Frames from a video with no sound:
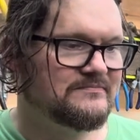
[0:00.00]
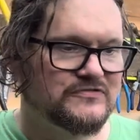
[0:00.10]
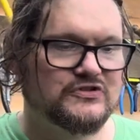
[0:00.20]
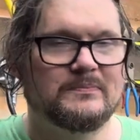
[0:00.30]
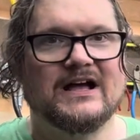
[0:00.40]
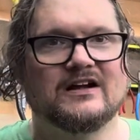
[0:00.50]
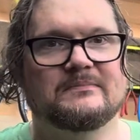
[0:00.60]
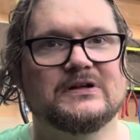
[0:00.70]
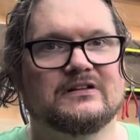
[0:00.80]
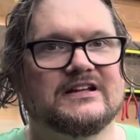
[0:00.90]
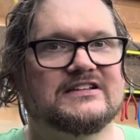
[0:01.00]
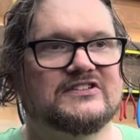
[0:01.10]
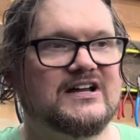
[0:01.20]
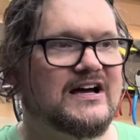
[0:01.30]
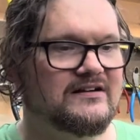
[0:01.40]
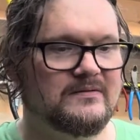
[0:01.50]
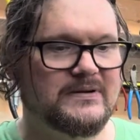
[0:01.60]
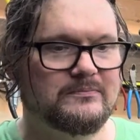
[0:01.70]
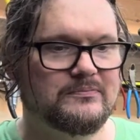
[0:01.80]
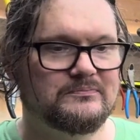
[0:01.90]
So packability is not a
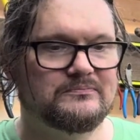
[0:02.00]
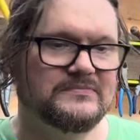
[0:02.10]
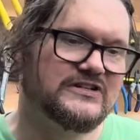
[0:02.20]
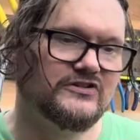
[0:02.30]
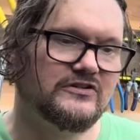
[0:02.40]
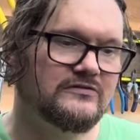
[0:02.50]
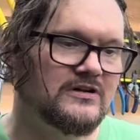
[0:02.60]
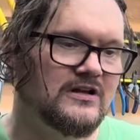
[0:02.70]
big issue.